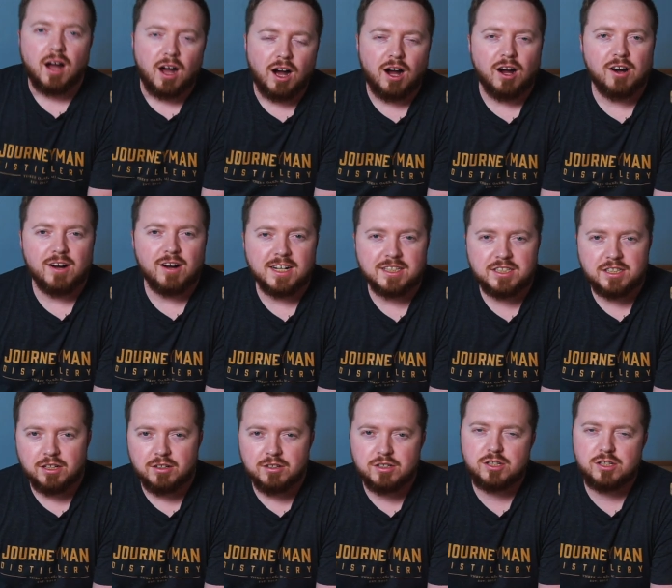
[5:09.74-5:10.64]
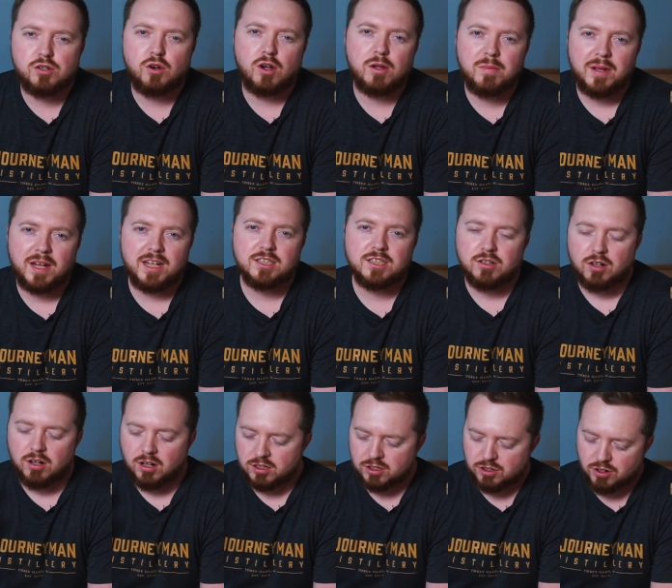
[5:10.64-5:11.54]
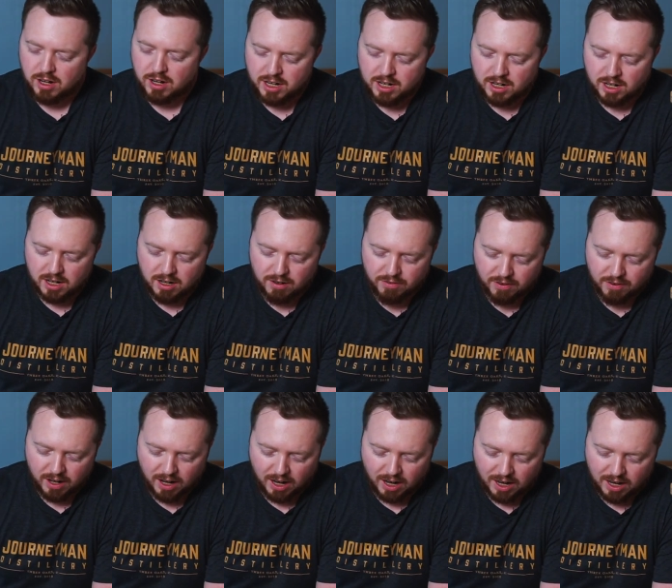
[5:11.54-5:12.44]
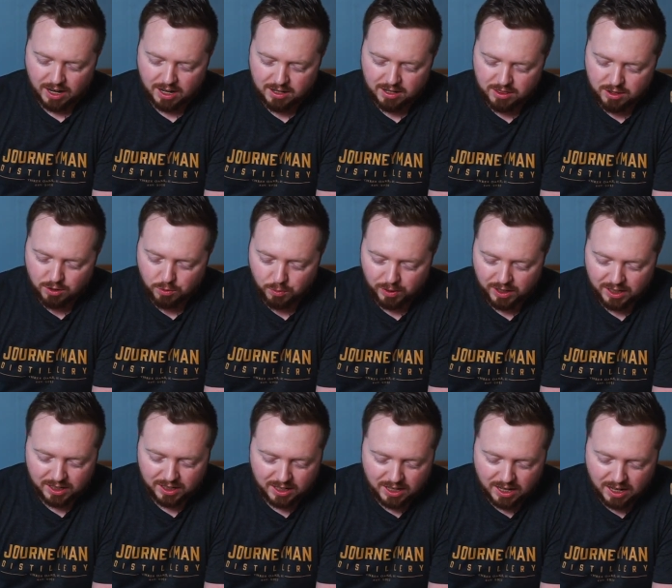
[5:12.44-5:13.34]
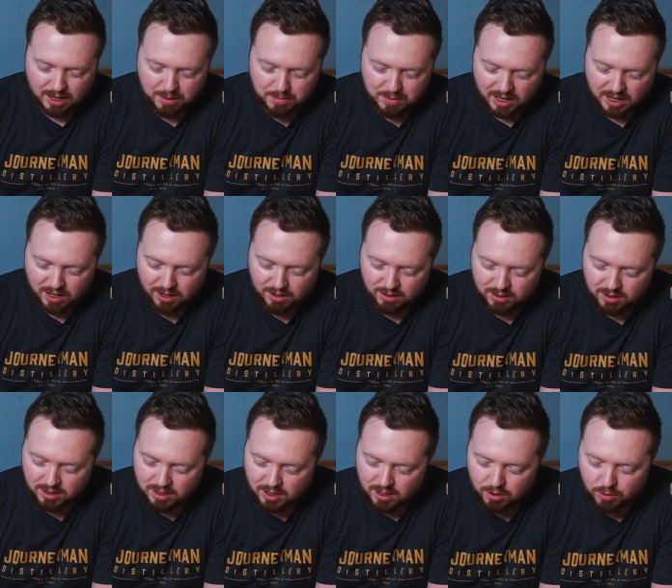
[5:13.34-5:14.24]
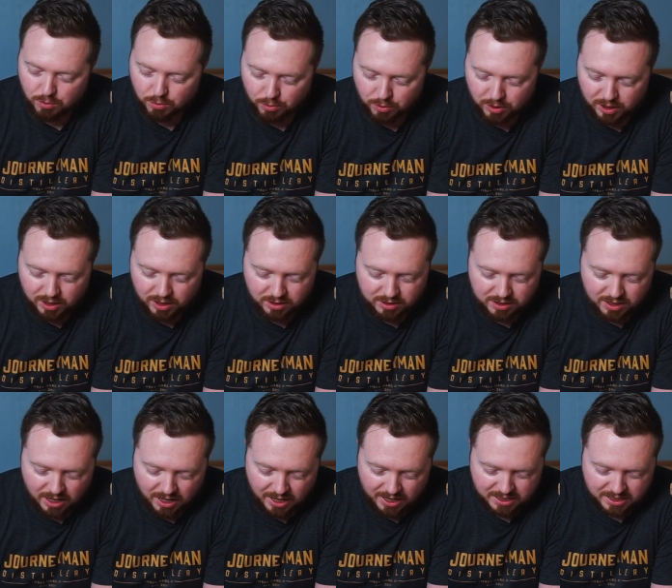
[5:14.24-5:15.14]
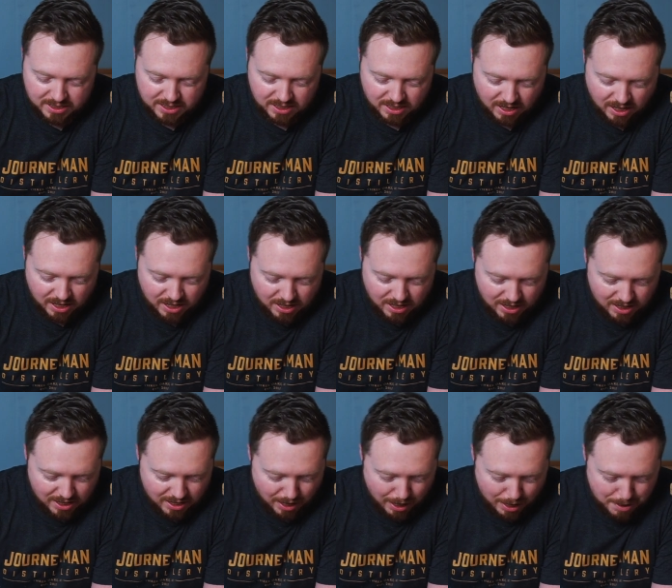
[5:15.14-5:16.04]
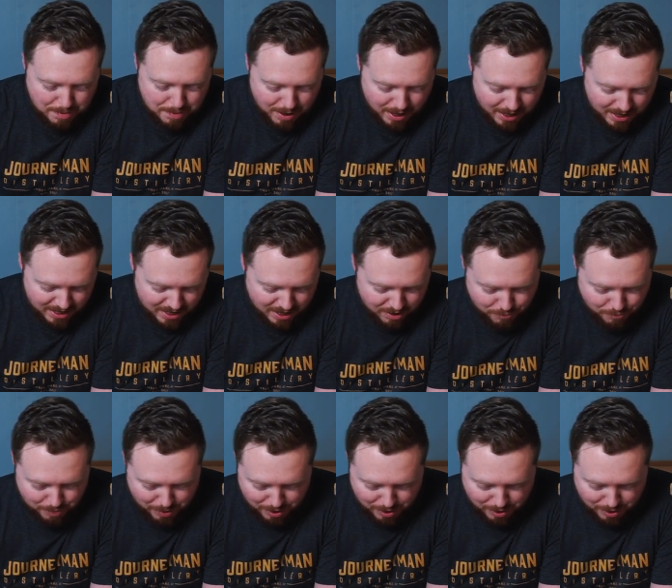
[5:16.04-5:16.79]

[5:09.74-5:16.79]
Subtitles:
All right, so the soybeans are all dried off and the wheat came out real nice. I might have